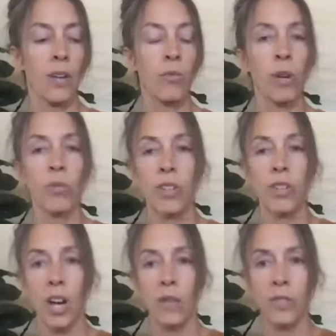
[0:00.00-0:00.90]
what were the
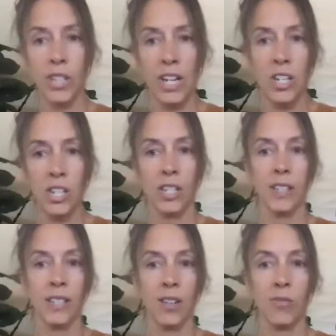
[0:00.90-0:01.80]

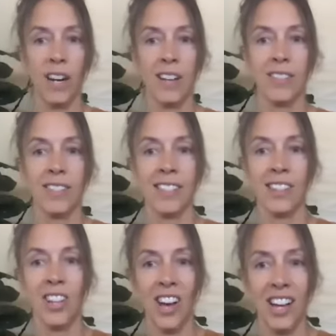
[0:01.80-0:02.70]
conversations around
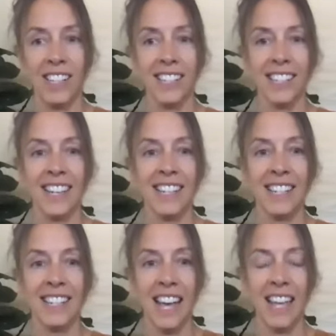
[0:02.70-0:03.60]
loss and
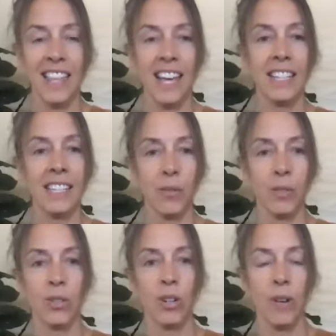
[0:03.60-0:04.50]
death as I was
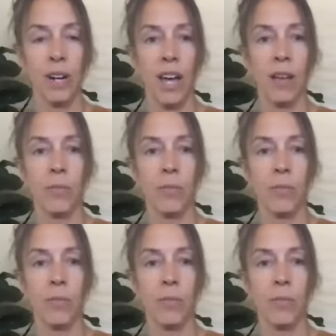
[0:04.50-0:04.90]
growing up?